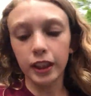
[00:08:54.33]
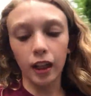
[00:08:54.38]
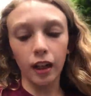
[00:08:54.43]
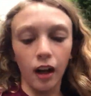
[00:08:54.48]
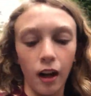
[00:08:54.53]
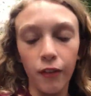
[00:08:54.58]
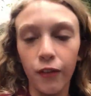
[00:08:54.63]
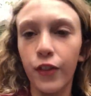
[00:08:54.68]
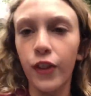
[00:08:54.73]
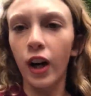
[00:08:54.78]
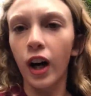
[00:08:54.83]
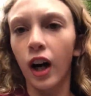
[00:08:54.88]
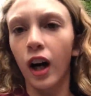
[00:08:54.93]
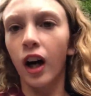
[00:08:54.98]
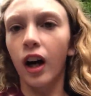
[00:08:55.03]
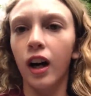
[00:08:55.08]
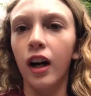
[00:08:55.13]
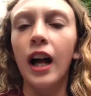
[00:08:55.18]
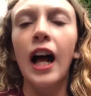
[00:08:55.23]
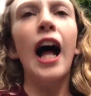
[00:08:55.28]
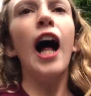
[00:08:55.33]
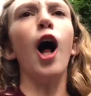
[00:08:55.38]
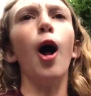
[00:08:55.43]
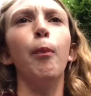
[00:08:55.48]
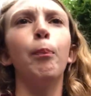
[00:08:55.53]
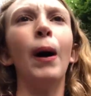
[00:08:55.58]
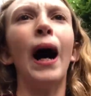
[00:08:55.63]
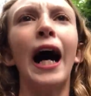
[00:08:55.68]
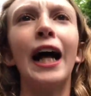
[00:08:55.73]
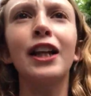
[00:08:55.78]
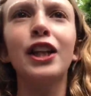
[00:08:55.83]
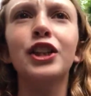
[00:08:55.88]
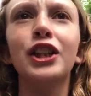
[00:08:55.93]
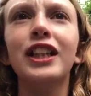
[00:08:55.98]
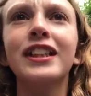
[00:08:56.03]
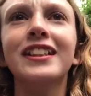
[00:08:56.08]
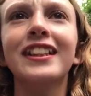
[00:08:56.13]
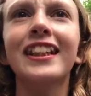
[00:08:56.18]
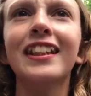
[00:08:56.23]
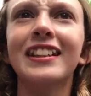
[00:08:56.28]
got off the
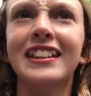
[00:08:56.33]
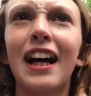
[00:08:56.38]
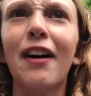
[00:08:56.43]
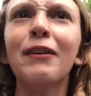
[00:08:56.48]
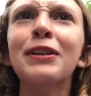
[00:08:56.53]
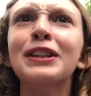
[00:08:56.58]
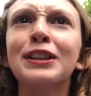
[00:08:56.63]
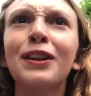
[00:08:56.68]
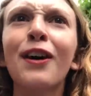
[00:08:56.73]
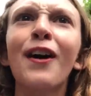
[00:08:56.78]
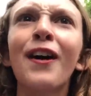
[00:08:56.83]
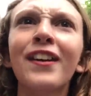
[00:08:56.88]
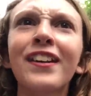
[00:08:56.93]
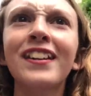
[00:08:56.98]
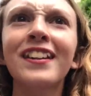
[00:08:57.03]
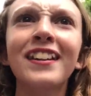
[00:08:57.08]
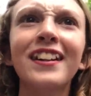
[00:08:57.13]
Alpinages. Is that what it's called?